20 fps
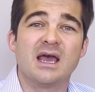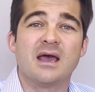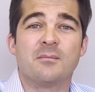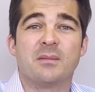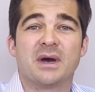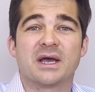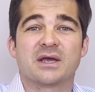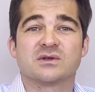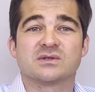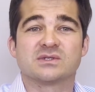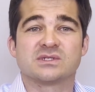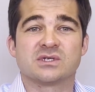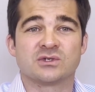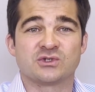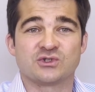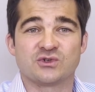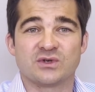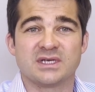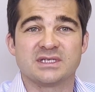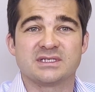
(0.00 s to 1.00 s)
By
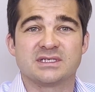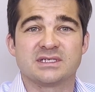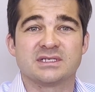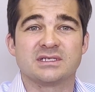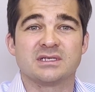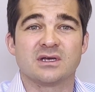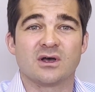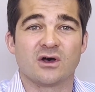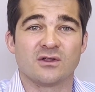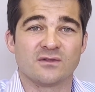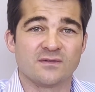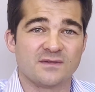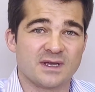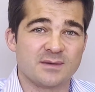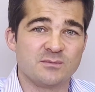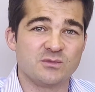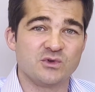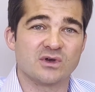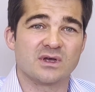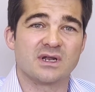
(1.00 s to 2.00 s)
concentrating on
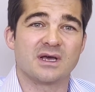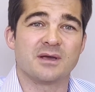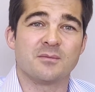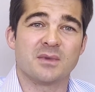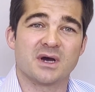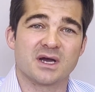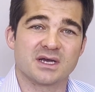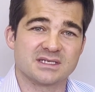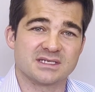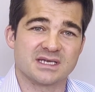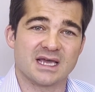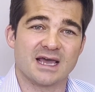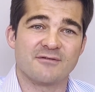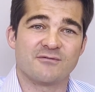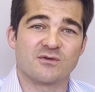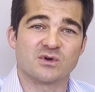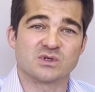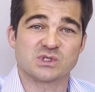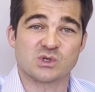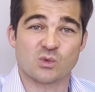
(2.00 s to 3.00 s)
them, you align marketing
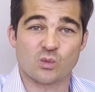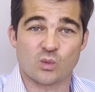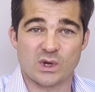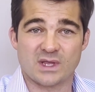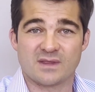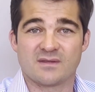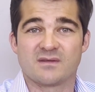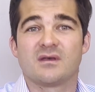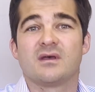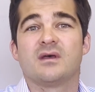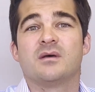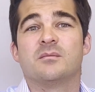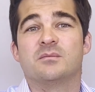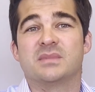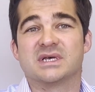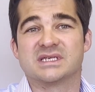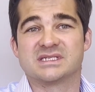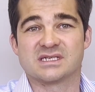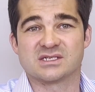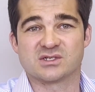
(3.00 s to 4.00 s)
efforts with
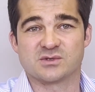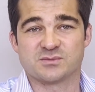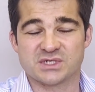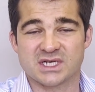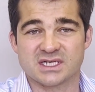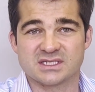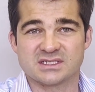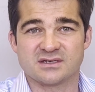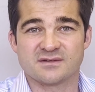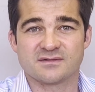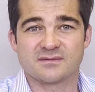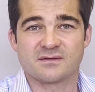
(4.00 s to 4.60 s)
business objectives.